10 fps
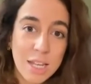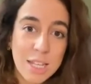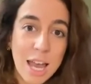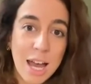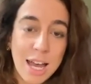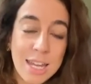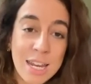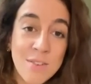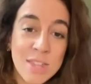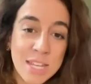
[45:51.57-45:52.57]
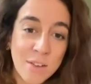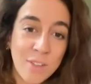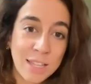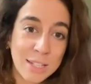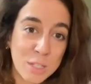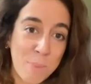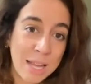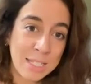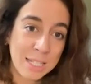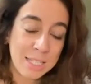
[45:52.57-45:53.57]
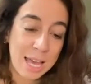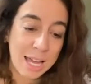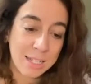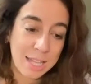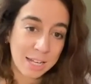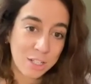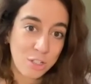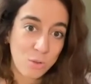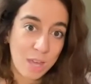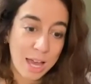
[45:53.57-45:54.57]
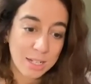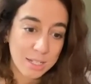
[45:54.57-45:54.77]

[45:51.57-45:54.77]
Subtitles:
Yeah, and even think of like the spices that could do that.